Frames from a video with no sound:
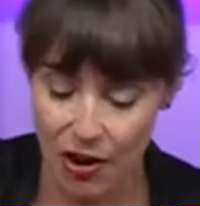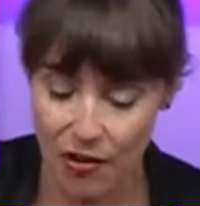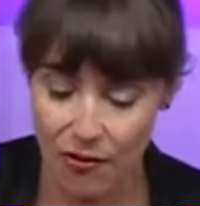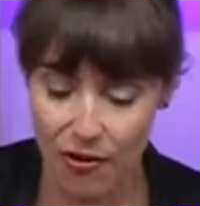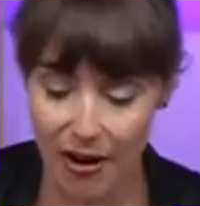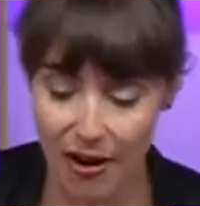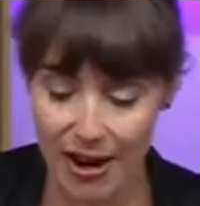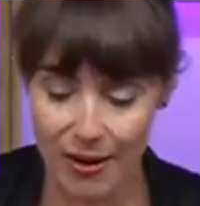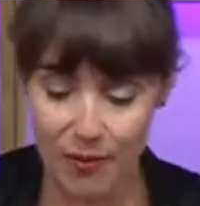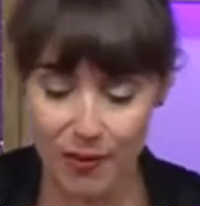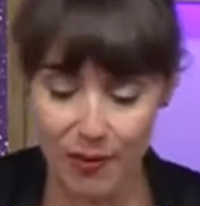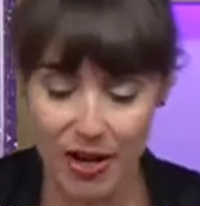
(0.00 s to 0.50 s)

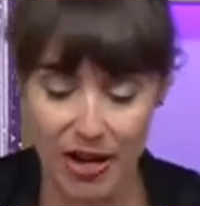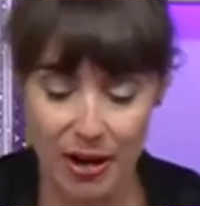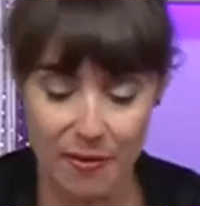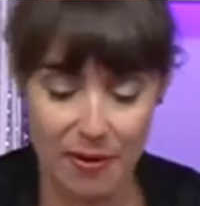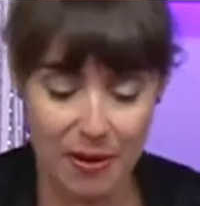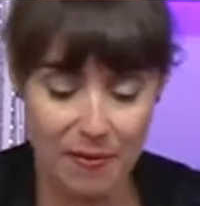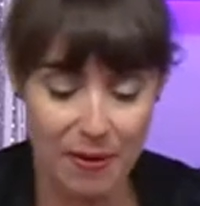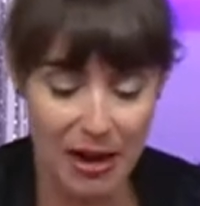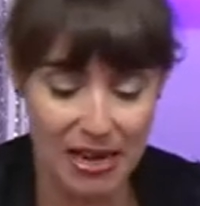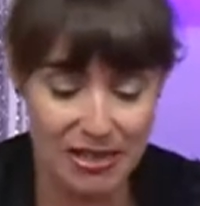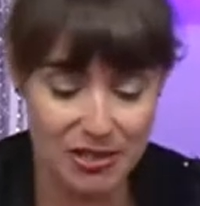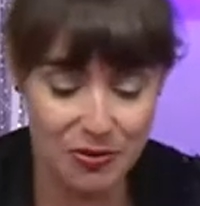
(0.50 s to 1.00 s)
Right, we're
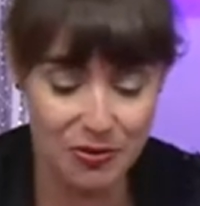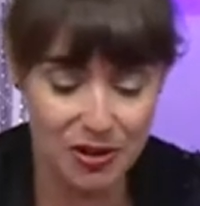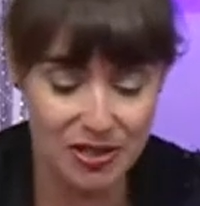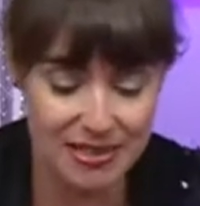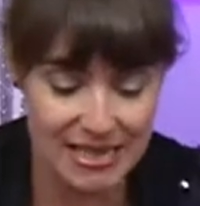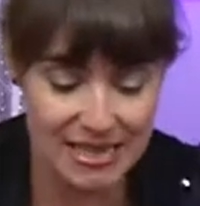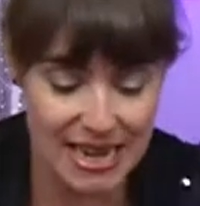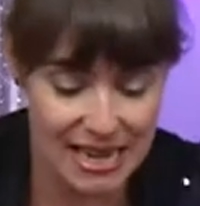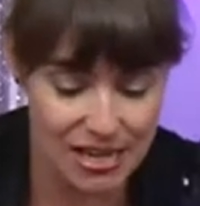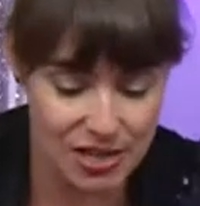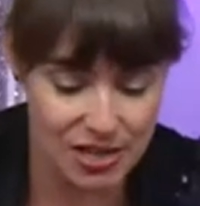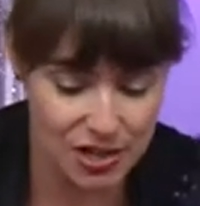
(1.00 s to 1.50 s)
coming back to our
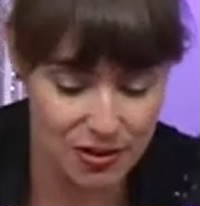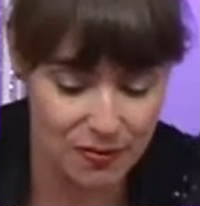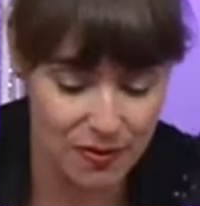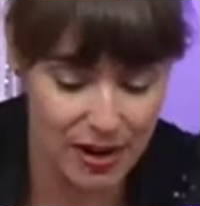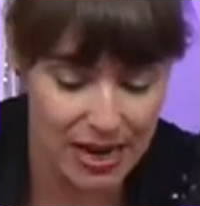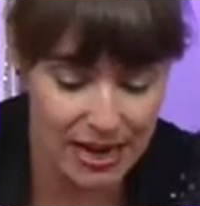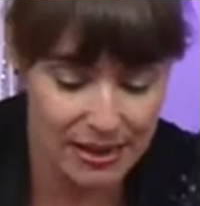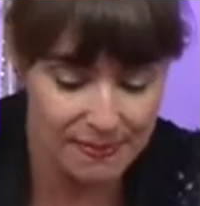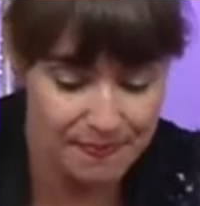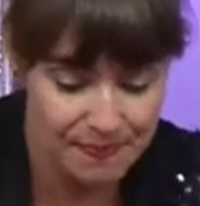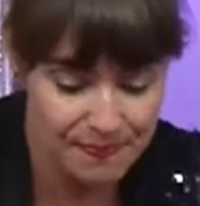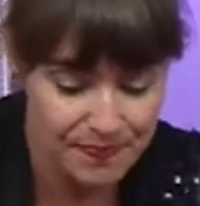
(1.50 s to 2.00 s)

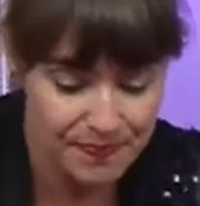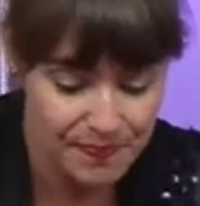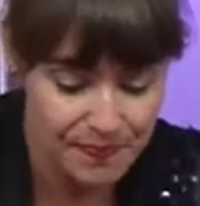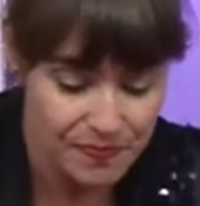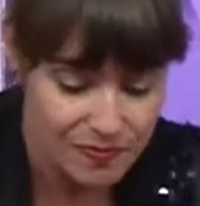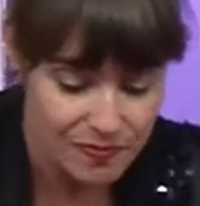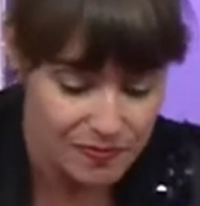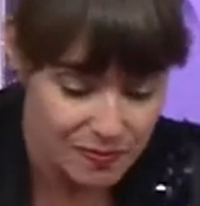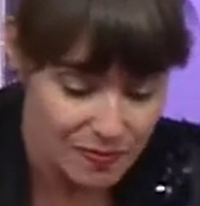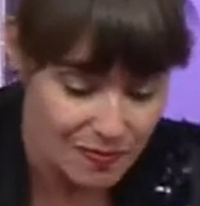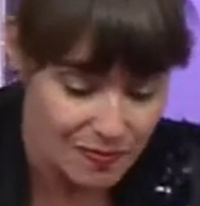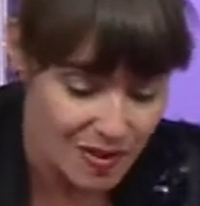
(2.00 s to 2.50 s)
stationery.
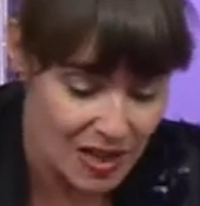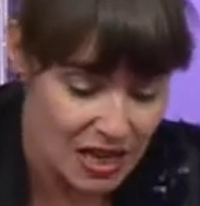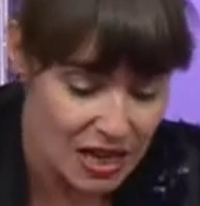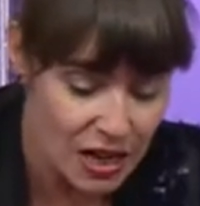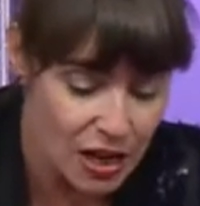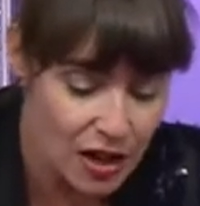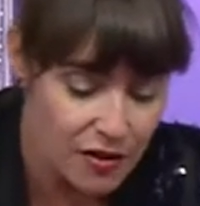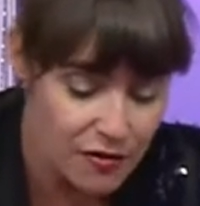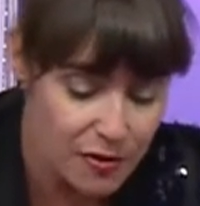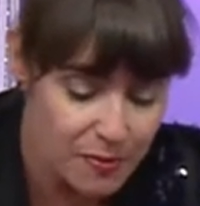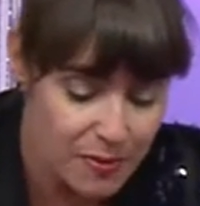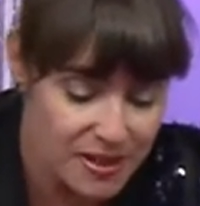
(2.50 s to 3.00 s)

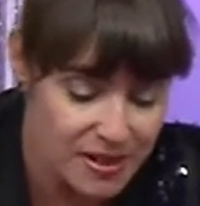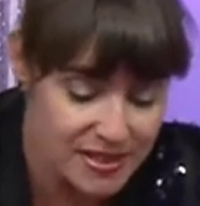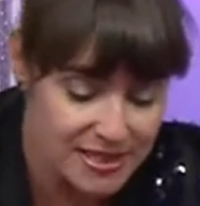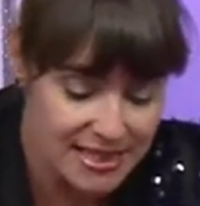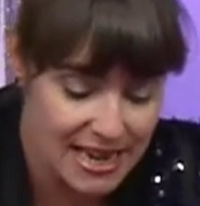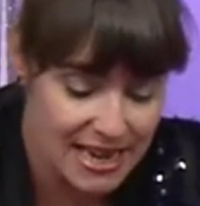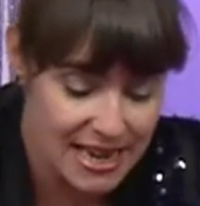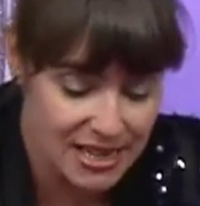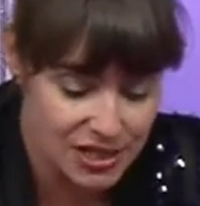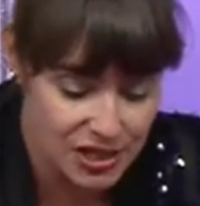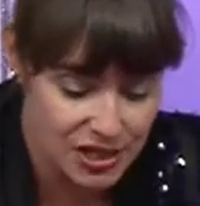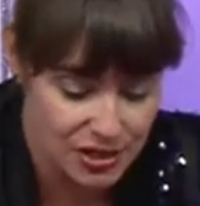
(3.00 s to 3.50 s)
Love a bit of
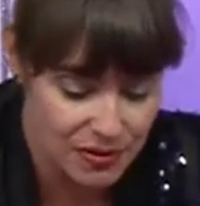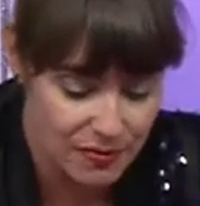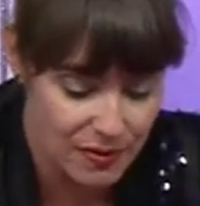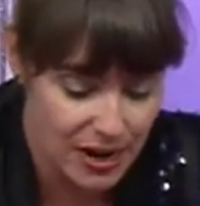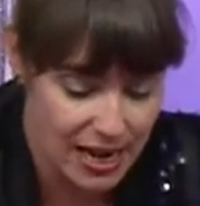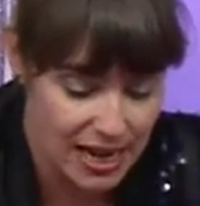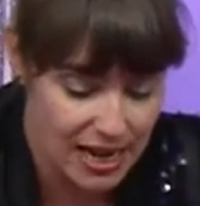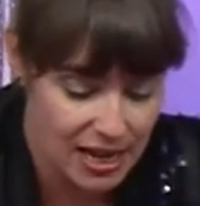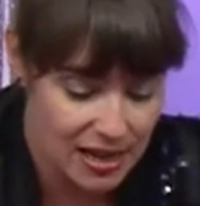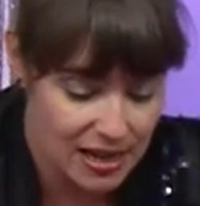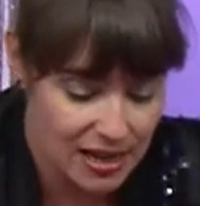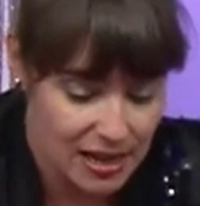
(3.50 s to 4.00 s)

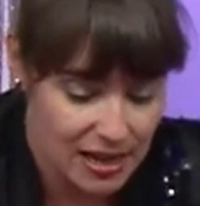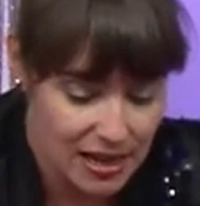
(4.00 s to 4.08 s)
stationery.